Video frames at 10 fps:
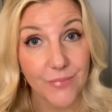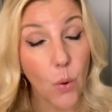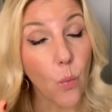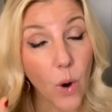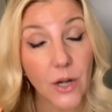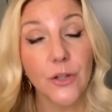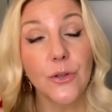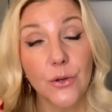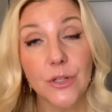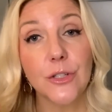What are
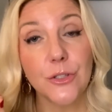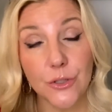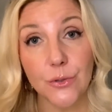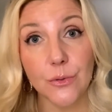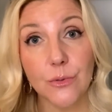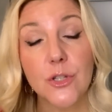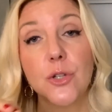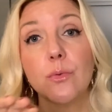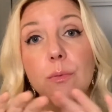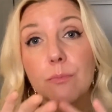you gonna do
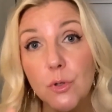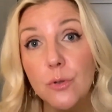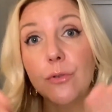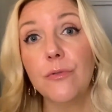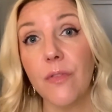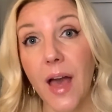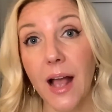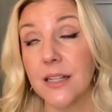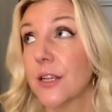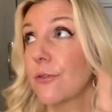to remove
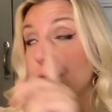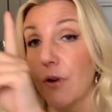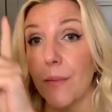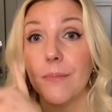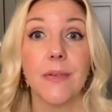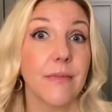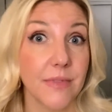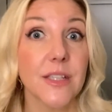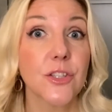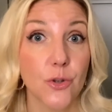that from
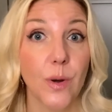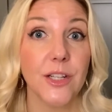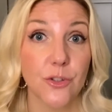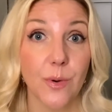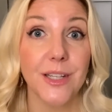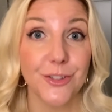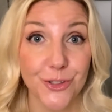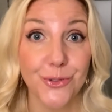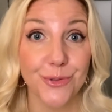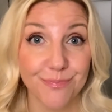this
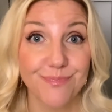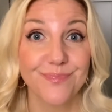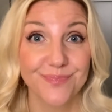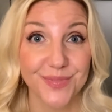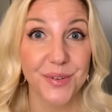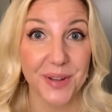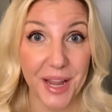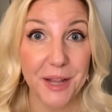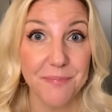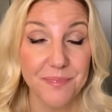2022?
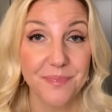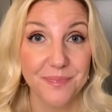Okay.